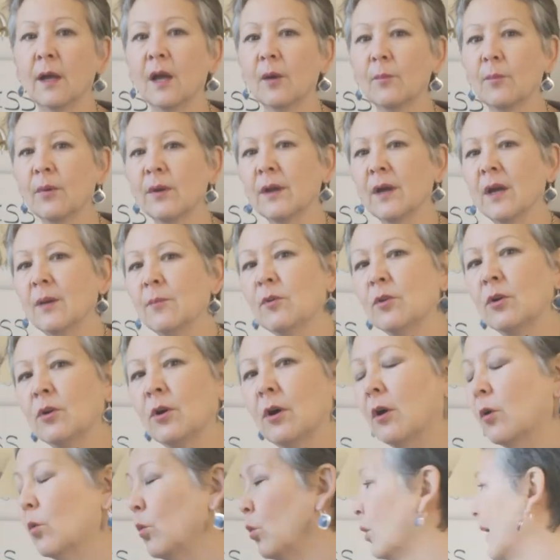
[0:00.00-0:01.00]
but I'm not
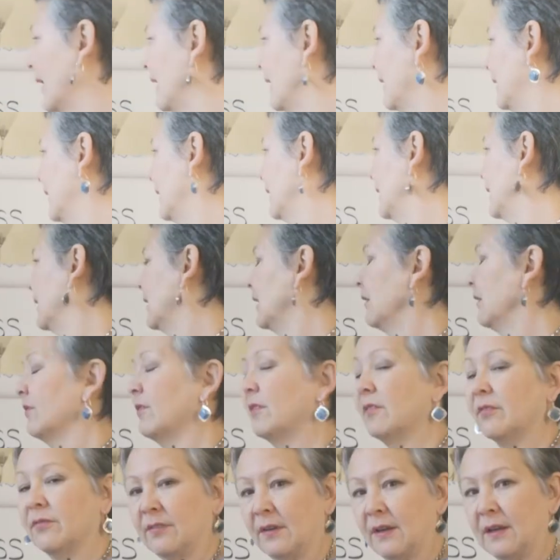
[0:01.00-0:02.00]
aware of the
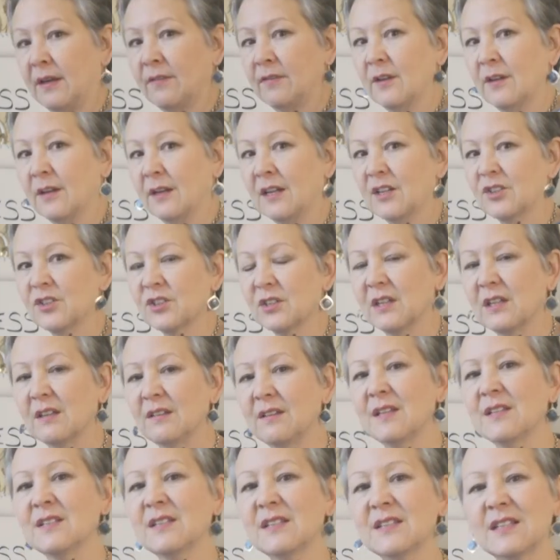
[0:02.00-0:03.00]
fact that actually
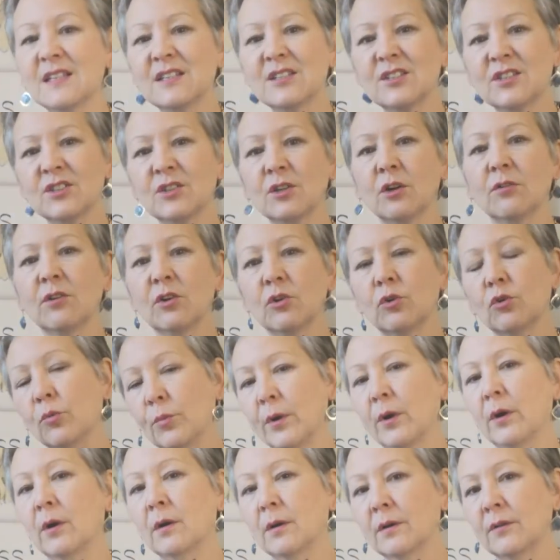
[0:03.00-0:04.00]
this is historical
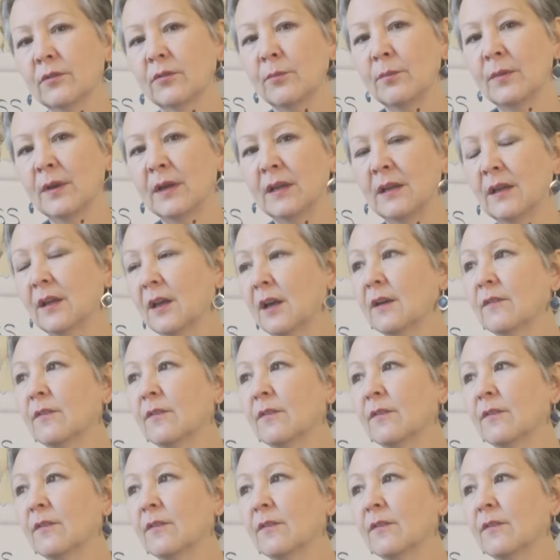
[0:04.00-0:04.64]
part of me